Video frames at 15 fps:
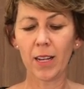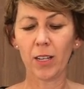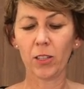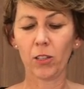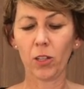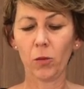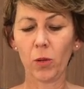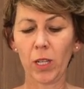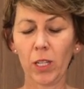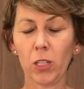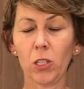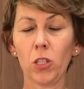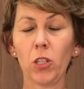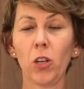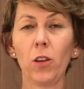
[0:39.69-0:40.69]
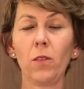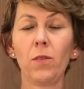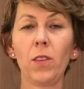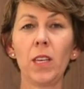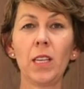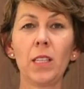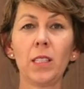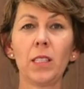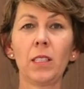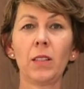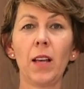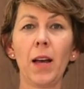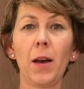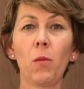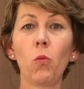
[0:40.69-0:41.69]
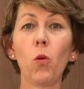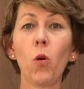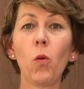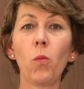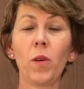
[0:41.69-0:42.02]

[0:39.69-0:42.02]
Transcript: So we're going to serve these warm